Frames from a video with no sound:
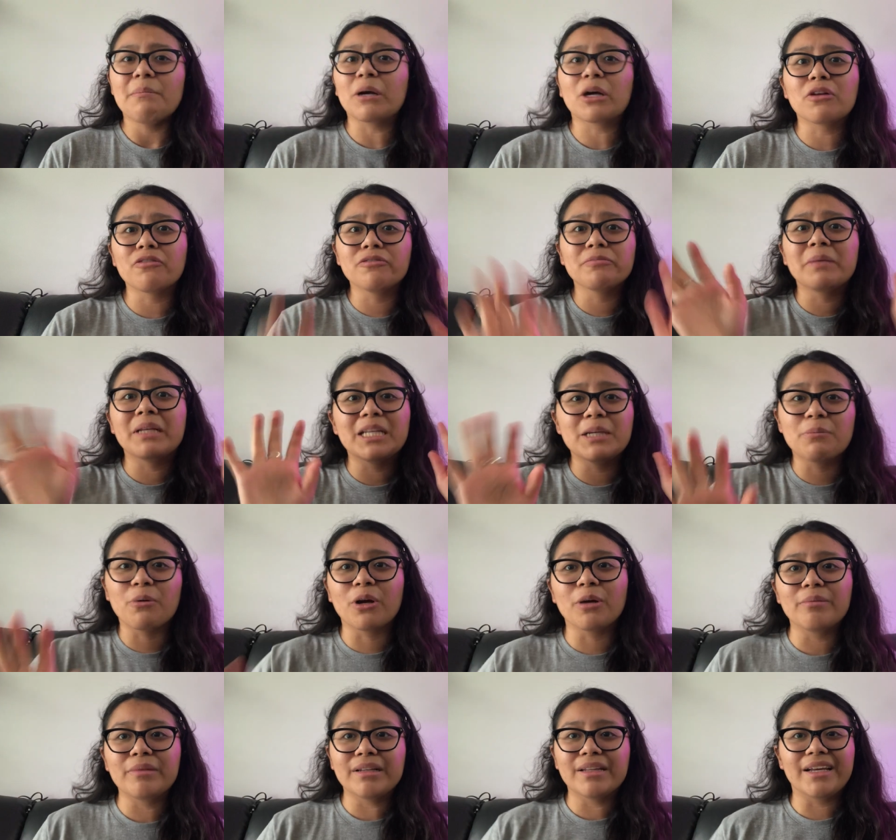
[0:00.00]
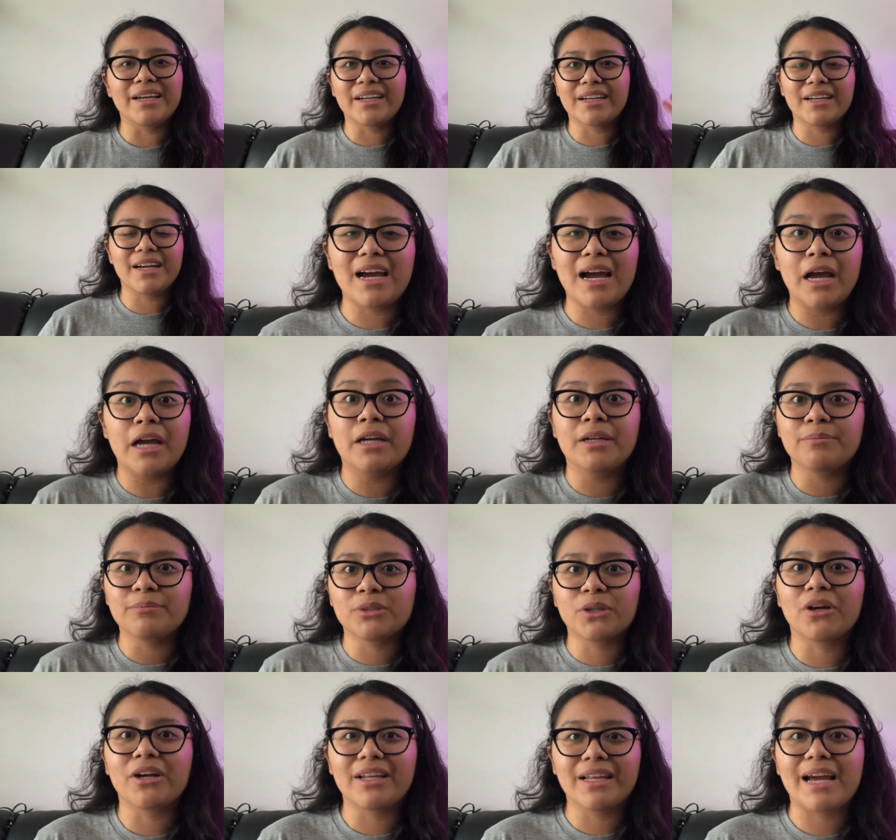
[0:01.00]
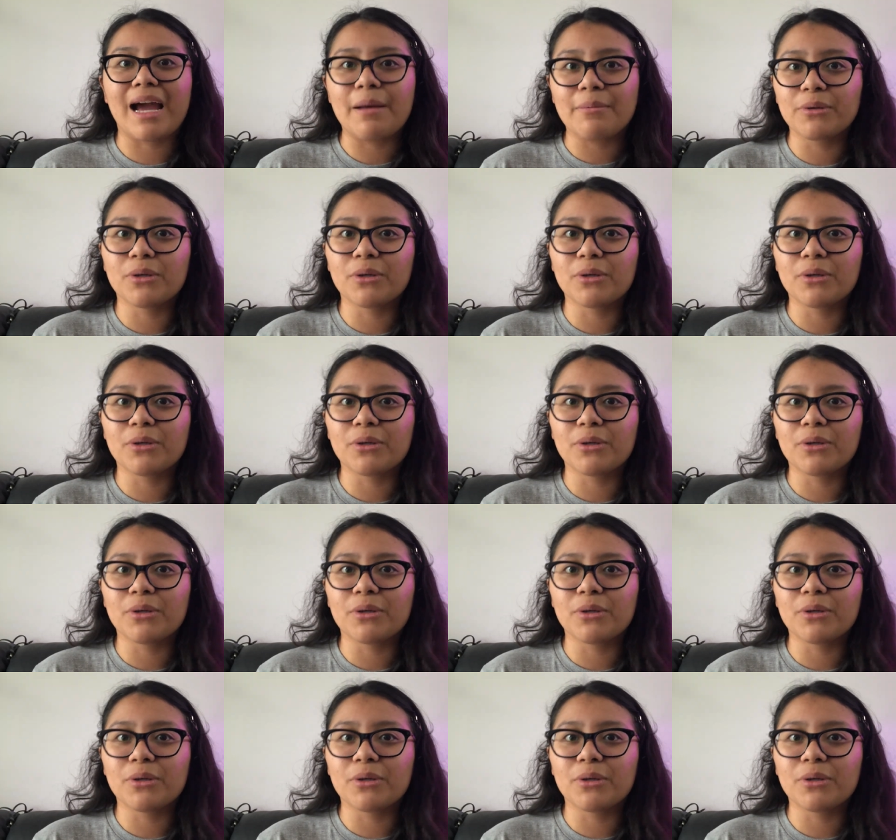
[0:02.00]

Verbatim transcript: my girlfriend made the appointment. Like, I'm sorry, like, I'm